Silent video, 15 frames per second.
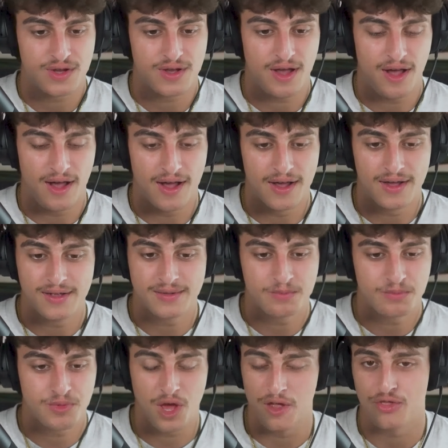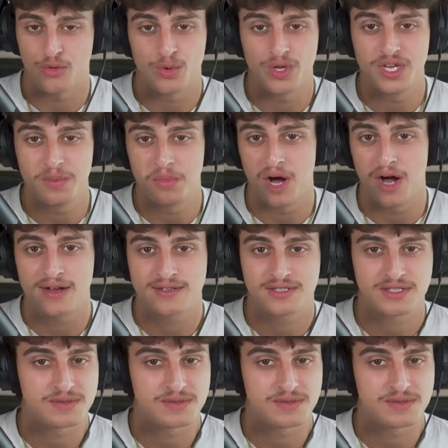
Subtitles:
a 3D box,